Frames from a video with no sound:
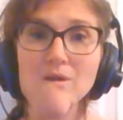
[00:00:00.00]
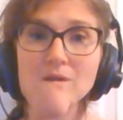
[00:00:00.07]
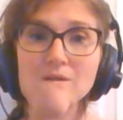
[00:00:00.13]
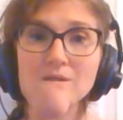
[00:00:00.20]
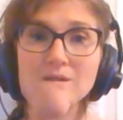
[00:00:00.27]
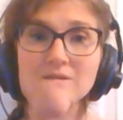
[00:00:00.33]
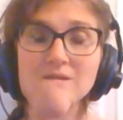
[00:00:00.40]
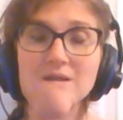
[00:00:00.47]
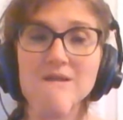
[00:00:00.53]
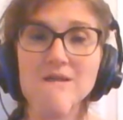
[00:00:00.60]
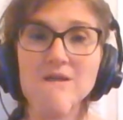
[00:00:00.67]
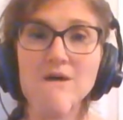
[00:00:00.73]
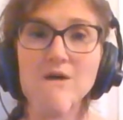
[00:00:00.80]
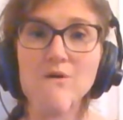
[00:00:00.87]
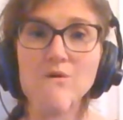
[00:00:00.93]
let's let it
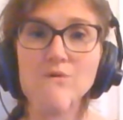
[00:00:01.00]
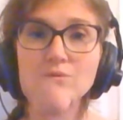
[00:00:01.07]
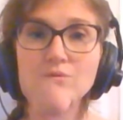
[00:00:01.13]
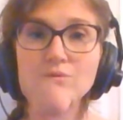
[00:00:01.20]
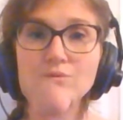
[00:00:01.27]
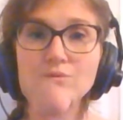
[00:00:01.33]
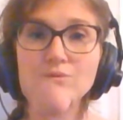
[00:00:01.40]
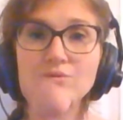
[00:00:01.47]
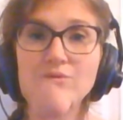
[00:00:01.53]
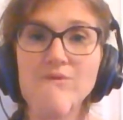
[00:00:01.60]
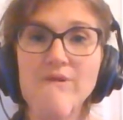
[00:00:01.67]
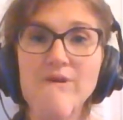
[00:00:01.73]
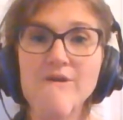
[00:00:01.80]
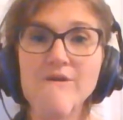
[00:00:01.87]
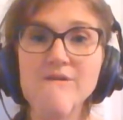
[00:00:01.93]
go
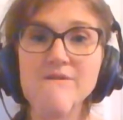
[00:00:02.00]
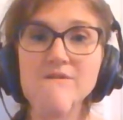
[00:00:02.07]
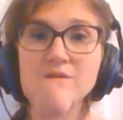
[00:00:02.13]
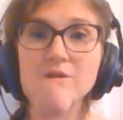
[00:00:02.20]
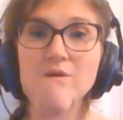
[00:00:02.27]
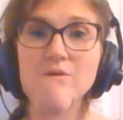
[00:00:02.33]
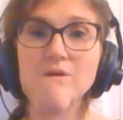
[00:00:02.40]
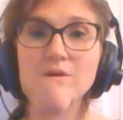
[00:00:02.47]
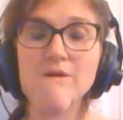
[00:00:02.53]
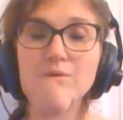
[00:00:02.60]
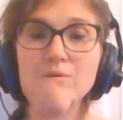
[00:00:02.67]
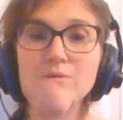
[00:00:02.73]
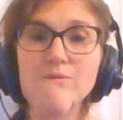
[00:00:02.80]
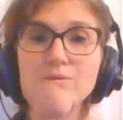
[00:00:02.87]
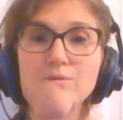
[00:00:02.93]
very slowly.
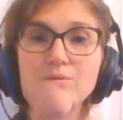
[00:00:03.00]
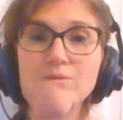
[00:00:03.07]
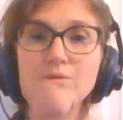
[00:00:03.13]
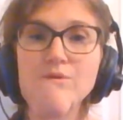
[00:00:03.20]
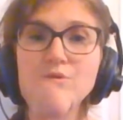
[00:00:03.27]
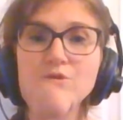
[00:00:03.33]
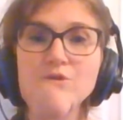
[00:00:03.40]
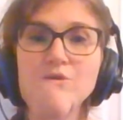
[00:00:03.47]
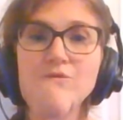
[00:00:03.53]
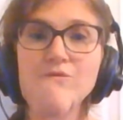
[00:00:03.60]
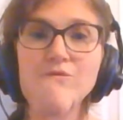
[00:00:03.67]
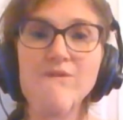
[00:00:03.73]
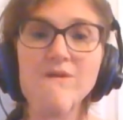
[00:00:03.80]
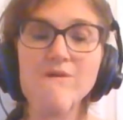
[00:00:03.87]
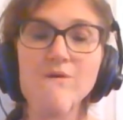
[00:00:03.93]
You should
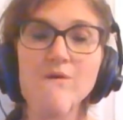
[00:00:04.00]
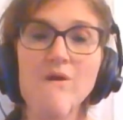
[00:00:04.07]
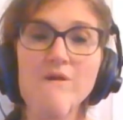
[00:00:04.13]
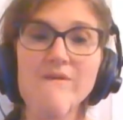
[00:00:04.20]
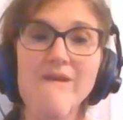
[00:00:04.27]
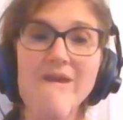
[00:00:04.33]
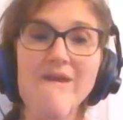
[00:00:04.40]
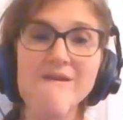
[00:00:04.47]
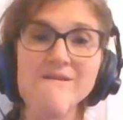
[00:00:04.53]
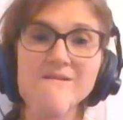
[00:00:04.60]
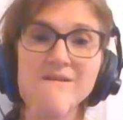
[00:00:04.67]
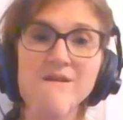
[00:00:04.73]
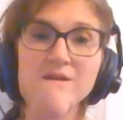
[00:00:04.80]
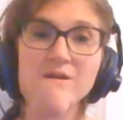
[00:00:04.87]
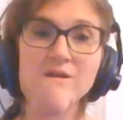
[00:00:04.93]
feel on the
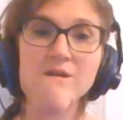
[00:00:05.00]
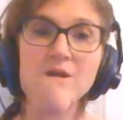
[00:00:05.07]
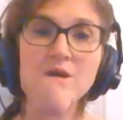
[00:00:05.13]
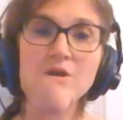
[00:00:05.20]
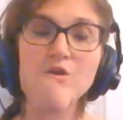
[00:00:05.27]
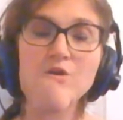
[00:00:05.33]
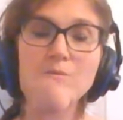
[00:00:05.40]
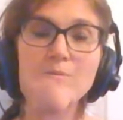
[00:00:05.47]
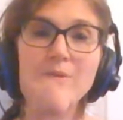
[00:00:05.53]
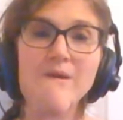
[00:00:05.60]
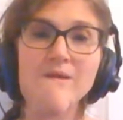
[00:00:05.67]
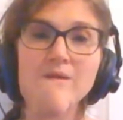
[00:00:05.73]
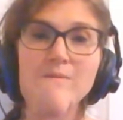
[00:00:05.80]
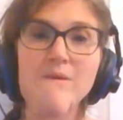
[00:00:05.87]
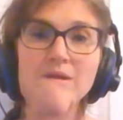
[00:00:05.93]
exhale your
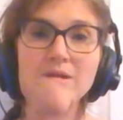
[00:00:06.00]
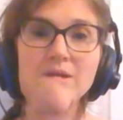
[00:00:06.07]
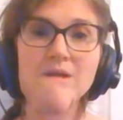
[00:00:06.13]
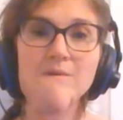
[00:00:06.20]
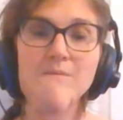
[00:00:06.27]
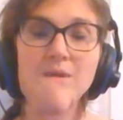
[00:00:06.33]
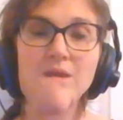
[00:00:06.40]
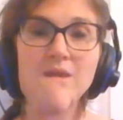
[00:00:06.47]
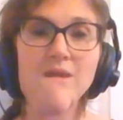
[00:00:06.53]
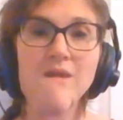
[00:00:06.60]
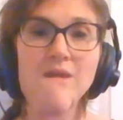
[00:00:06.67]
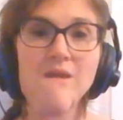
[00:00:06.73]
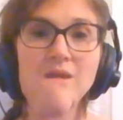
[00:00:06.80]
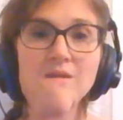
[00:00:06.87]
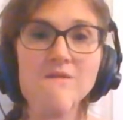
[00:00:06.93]
belly button coming
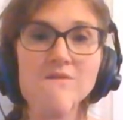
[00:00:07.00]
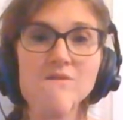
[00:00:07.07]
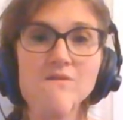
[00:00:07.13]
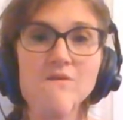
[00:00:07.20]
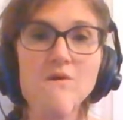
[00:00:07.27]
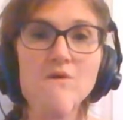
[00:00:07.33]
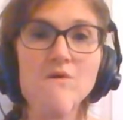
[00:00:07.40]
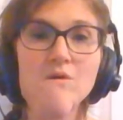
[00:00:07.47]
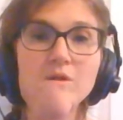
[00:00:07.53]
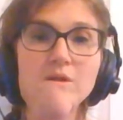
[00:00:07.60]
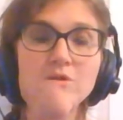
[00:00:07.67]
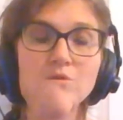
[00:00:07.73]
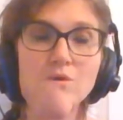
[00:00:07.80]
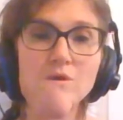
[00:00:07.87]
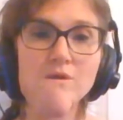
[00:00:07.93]
in slowly
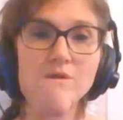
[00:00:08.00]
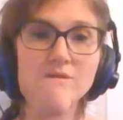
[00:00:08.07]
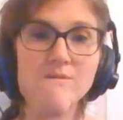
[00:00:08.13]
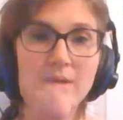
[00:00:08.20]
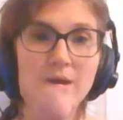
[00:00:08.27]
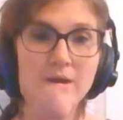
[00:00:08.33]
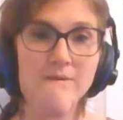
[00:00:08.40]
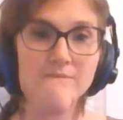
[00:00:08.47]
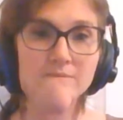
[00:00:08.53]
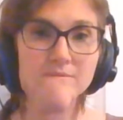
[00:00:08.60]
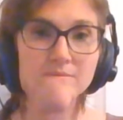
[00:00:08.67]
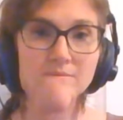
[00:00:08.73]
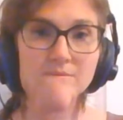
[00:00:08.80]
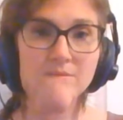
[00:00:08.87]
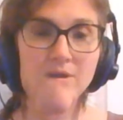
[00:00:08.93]
toward the spine.
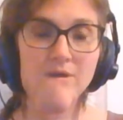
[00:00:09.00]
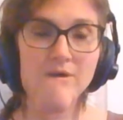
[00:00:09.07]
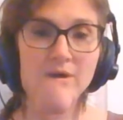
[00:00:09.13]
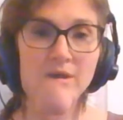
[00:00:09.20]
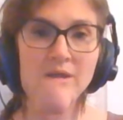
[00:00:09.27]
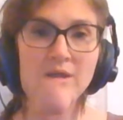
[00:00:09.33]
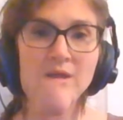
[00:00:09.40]
All right.